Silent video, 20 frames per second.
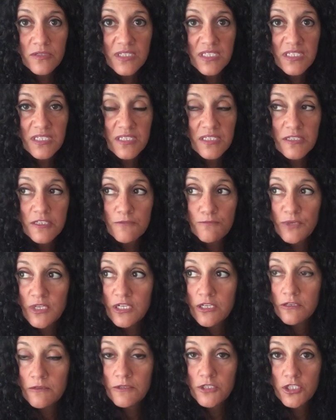distance, but
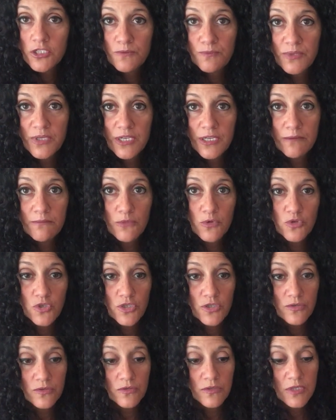it could just be an
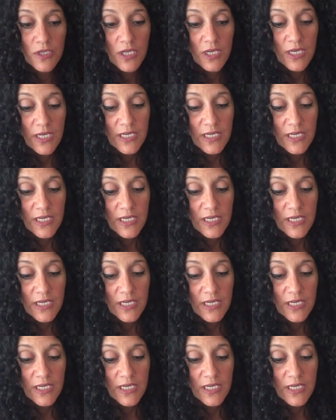emotional